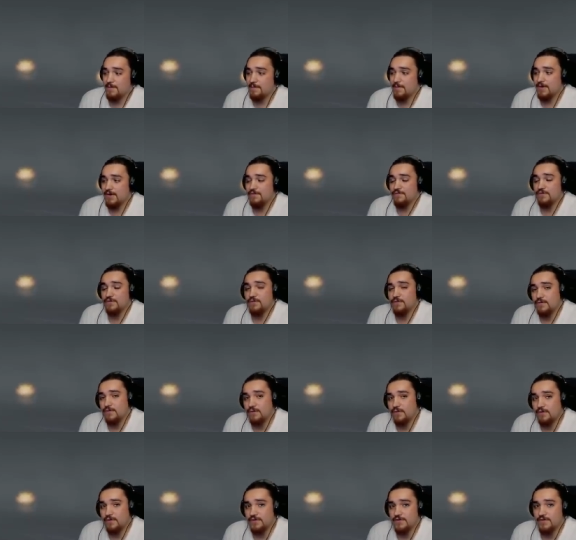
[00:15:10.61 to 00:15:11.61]
But if you're
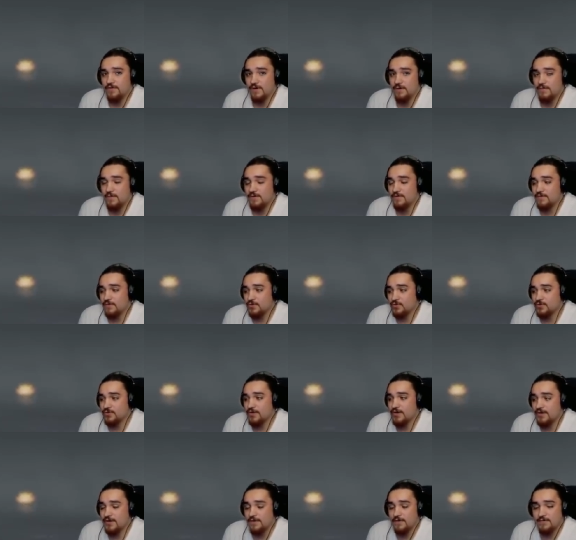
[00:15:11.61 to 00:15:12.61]
auto aim and if you're
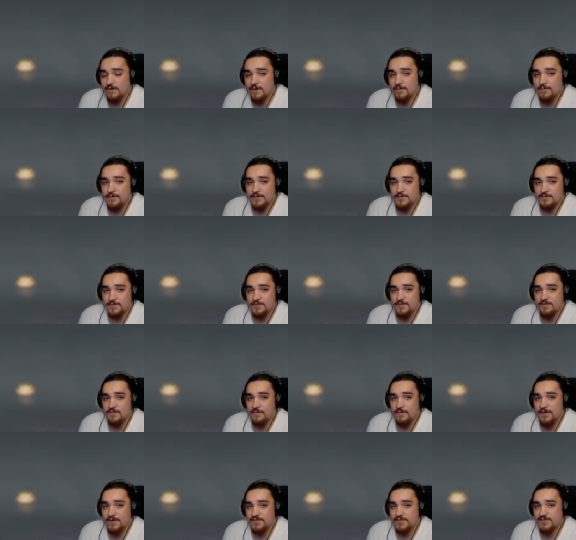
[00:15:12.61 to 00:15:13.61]
trying to grapple the
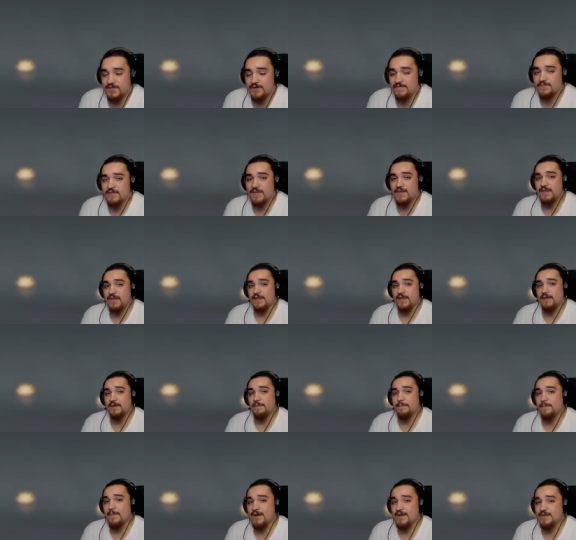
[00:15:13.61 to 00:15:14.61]
specific person, if they
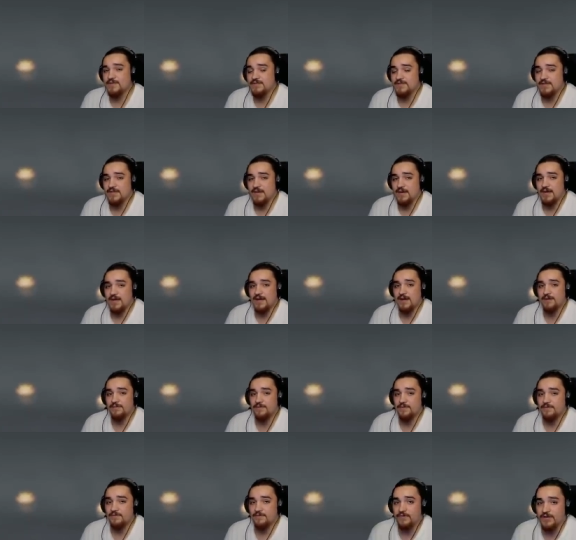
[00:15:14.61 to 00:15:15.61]
manage to get
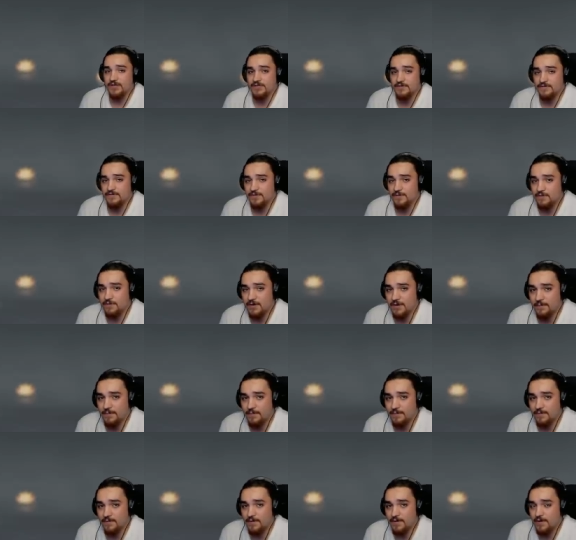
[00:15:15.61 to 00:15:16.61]
out of range of your
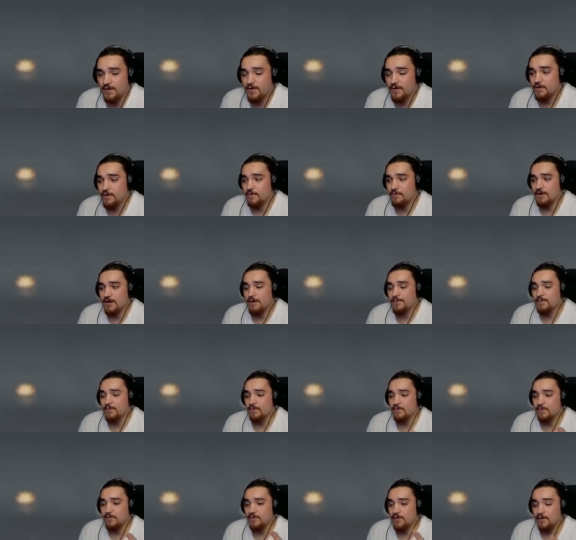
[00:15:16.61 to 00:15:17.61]
grapple, your grapple
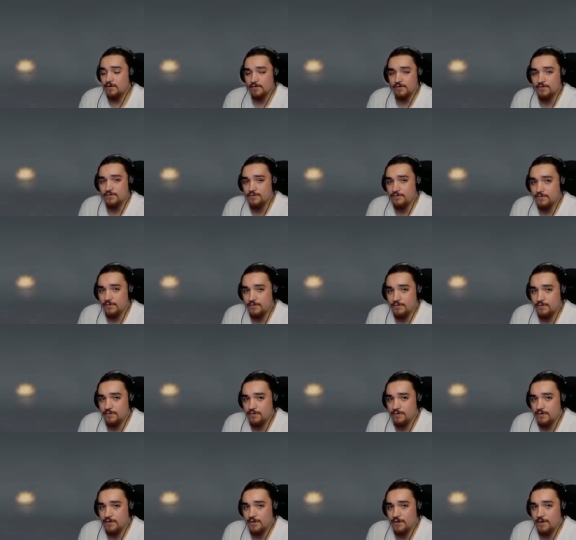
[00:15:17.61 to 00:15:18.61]
will go through,
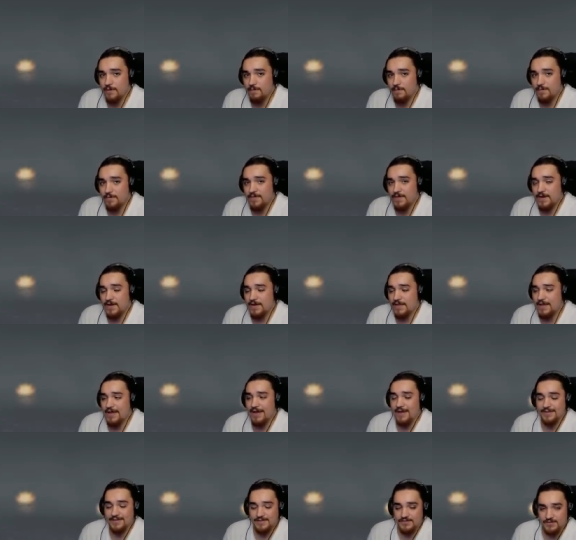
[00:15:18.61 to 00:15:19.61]
but then
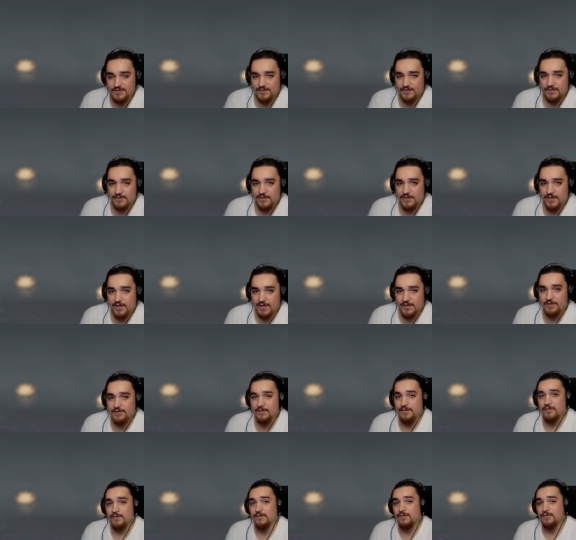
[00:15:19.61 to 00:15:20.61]
cancel, and
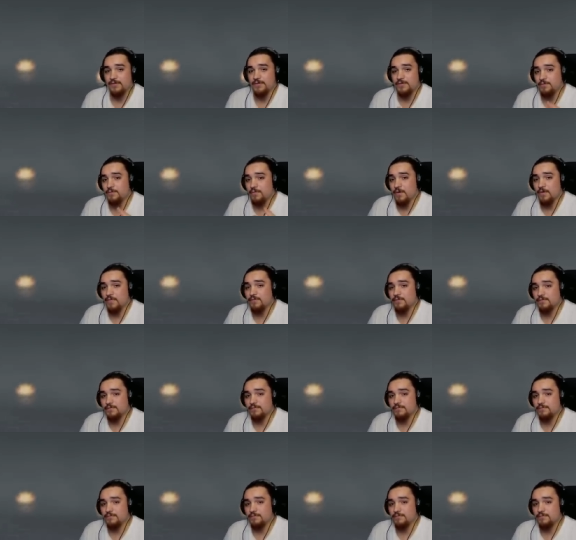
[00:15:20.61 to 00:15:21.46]
you'll you won't